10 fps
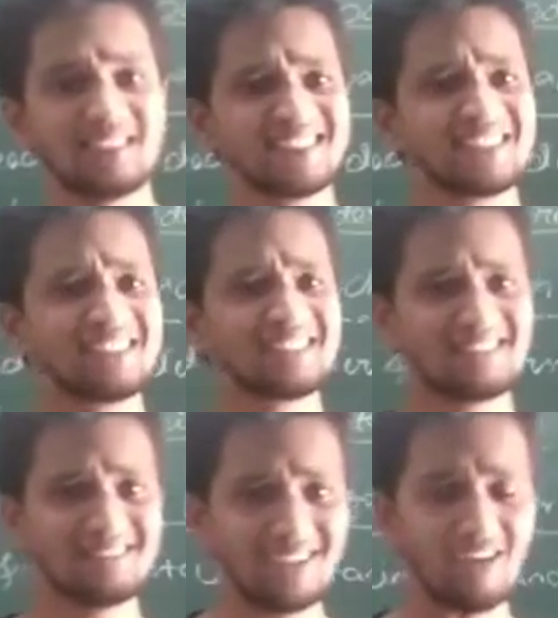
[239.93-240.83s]
Just
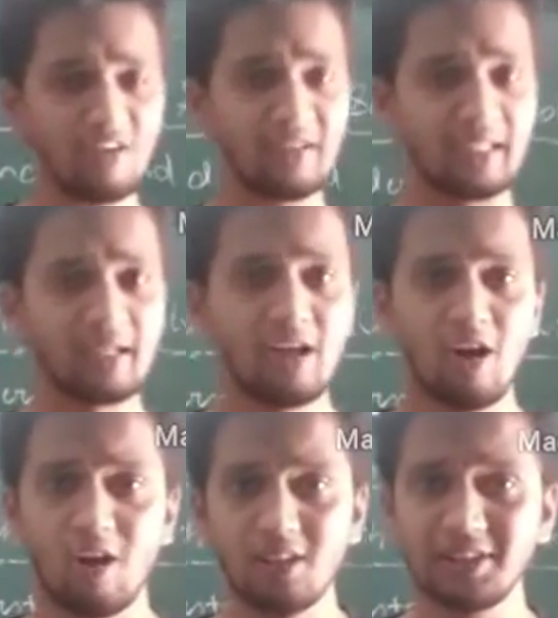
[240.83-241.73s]
think of it,
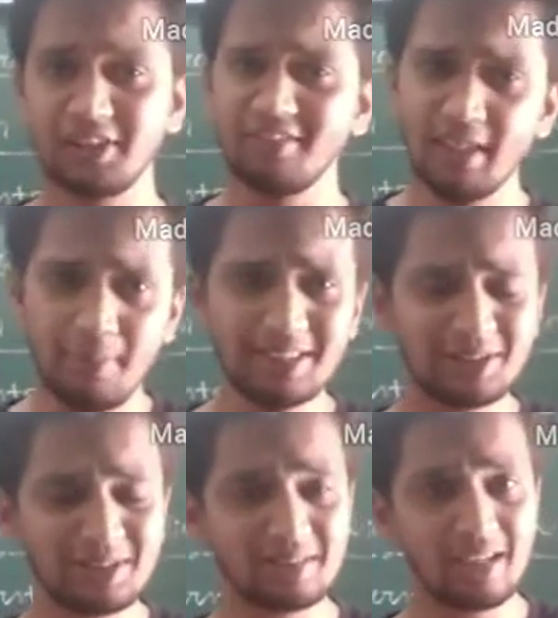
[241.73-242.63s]
because you will be
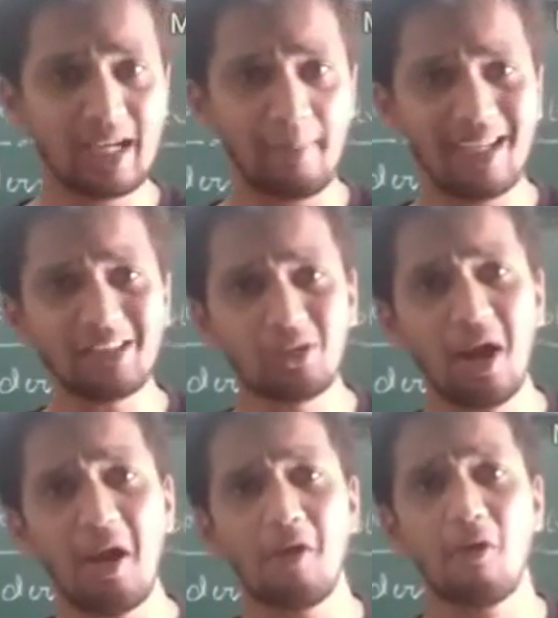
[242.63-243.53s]
coming
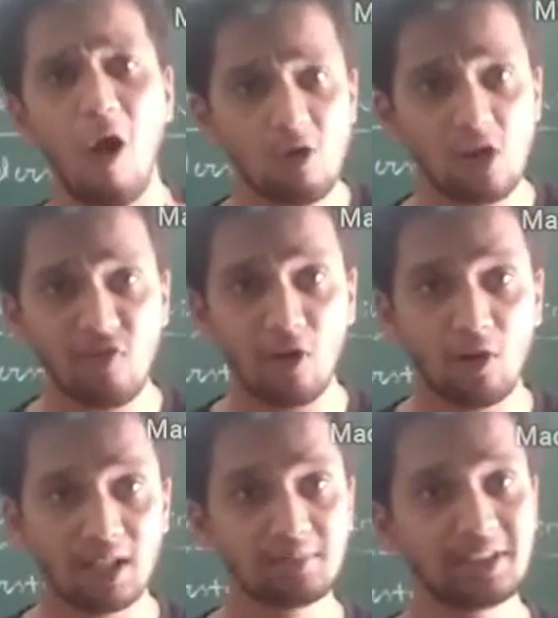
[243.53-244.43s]
through a lot of
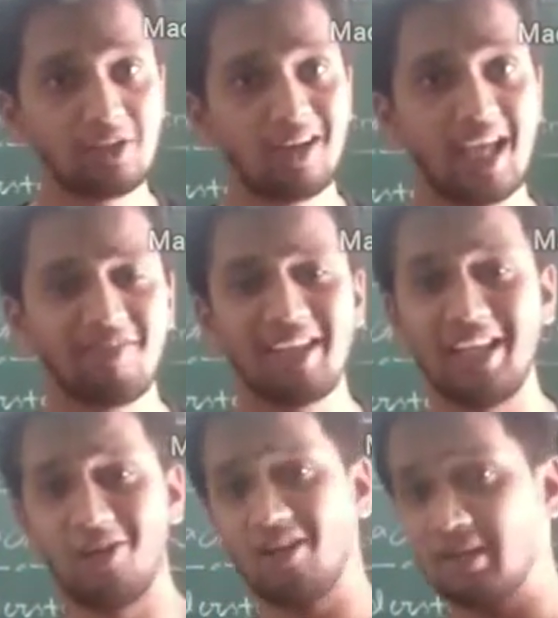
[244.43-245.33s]
algorithms in your life,
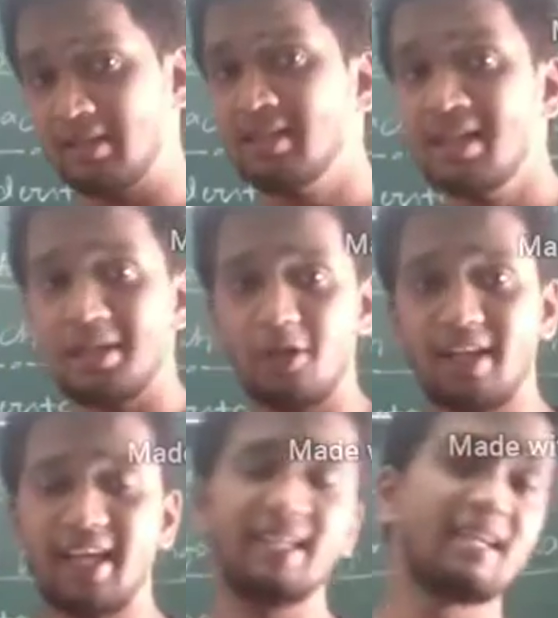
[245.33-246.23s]
in
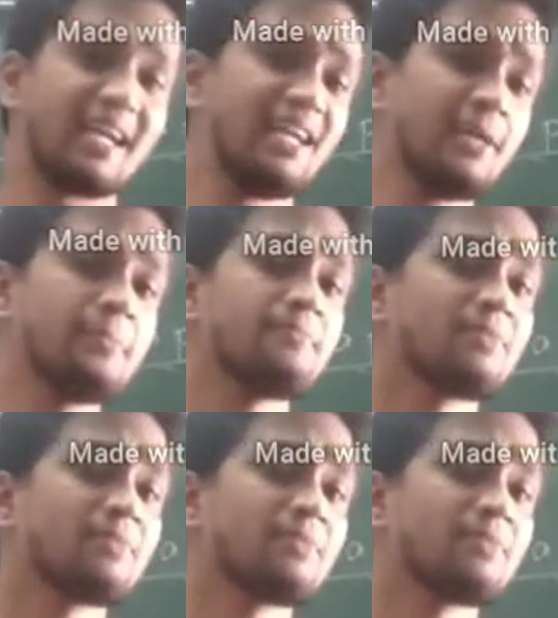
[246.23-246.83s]
your career, right?